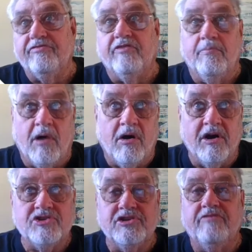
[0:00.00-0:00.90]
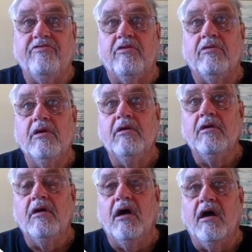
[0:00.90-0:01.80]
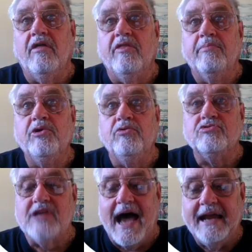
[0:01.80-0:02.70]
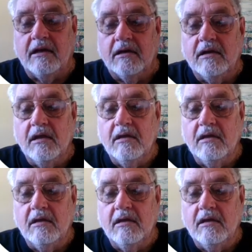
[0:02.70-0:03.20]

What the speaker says: for Mars, and for the moon Titan.